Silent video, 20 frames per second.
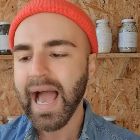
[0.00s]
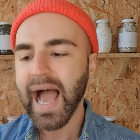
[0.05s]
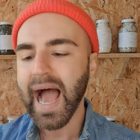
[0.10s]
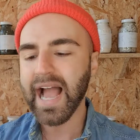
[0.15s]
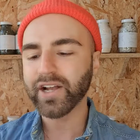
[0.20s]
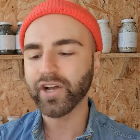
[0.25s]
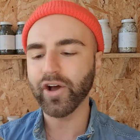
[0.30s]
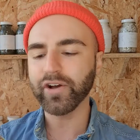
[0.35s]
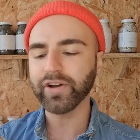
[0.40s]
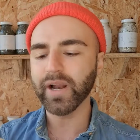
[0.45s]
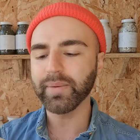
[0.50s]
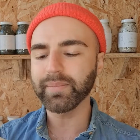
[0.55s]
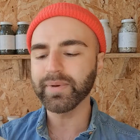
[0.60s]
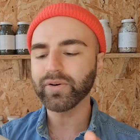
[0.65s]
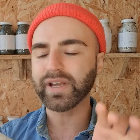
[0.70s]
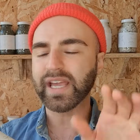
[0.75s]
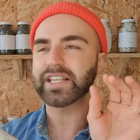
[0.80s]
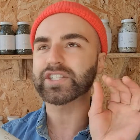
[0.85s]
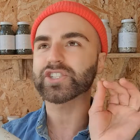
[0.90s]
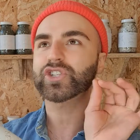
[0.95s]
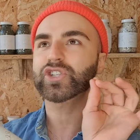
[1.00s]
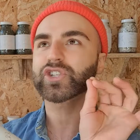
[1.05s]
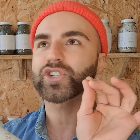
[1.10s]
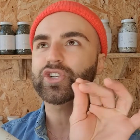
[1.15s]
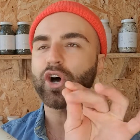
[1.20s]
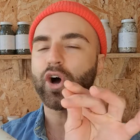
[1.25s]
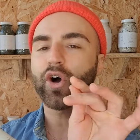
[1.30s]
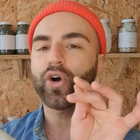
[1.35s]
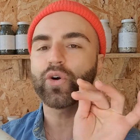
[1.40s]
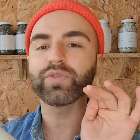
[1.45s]
And coconut milk is
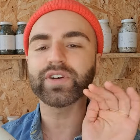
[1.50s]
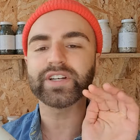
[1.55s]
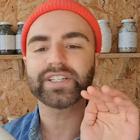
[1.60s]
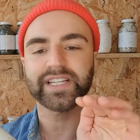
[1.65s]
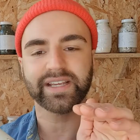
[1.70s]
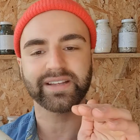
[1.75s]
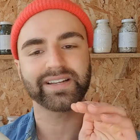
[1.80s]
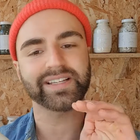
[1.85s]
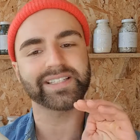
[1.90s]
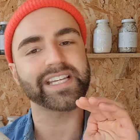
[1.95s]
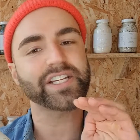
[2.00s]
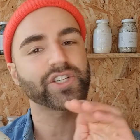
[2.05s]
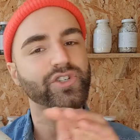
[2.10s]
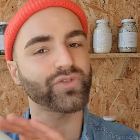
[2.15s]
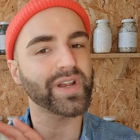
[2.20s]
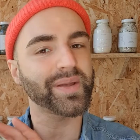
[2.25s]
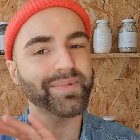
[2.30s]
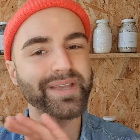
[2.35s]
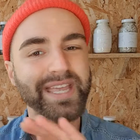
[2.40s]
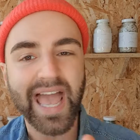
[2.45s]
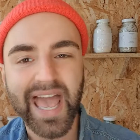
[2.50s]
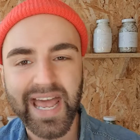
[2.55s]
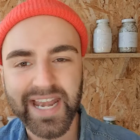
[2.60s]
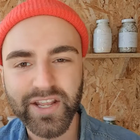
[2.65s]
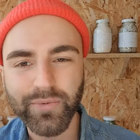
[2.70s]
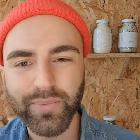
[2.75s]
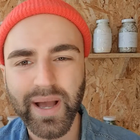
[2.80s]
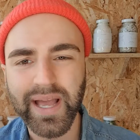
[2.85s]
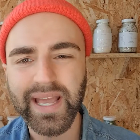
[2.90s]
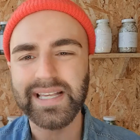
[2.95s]
so ridiculously dreamy
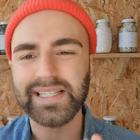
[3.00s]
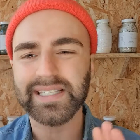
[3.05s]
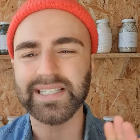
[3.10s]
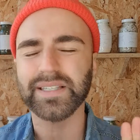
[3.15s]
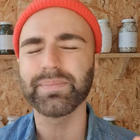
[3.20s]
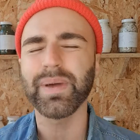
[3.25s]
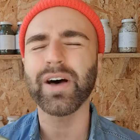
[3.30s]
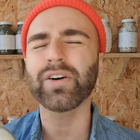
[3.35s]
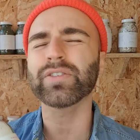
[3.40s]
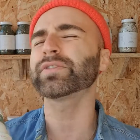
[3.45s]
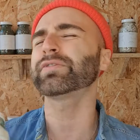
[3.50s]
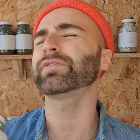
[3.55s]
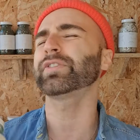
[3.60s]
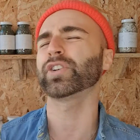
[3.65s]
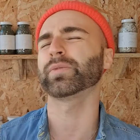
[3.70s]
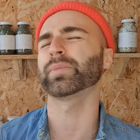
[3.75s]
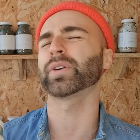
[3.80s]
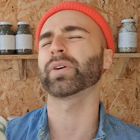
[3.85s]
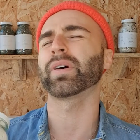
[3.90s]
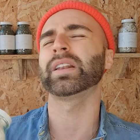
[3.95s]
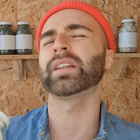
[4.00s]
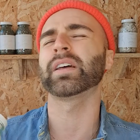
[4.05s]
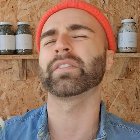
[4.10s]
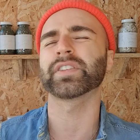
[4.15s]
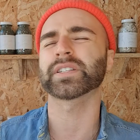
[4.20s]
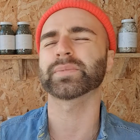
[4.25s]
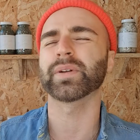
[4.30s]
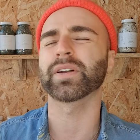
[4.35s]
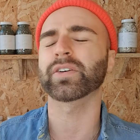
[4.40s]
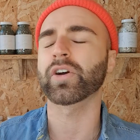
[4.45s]
anyway. It smells phenomenal. I love
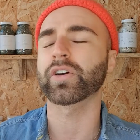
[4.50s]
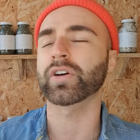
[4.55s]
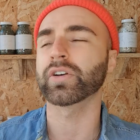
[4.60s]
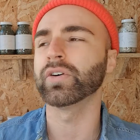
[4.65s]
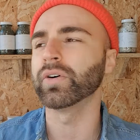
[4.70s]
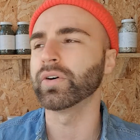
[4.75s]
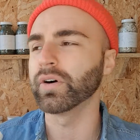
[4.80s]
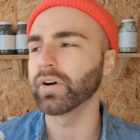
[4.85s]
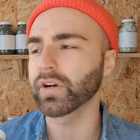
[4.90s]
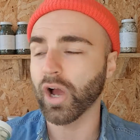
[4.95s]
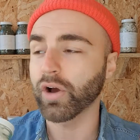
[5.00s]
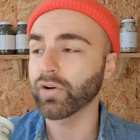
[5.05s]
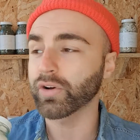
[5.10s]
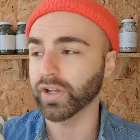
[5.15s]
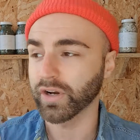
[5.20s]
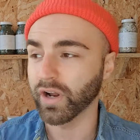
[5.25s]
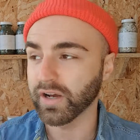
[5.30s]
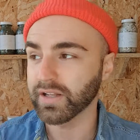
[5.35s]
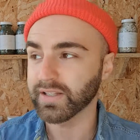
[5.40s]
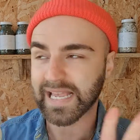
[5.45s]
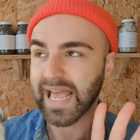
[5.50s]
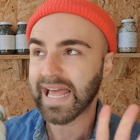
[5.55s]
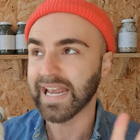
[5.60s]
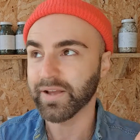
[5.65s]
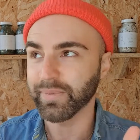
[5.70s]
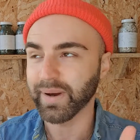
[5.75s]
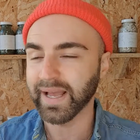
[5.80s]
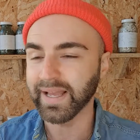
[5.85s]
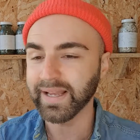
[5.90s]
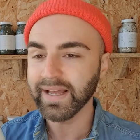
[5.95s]
the smell of coconut, coconut
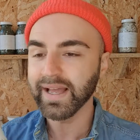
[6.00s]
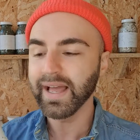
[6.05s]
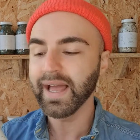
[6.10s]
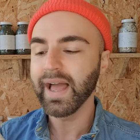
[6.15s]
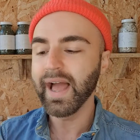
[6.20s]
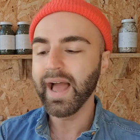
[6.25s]
anyway.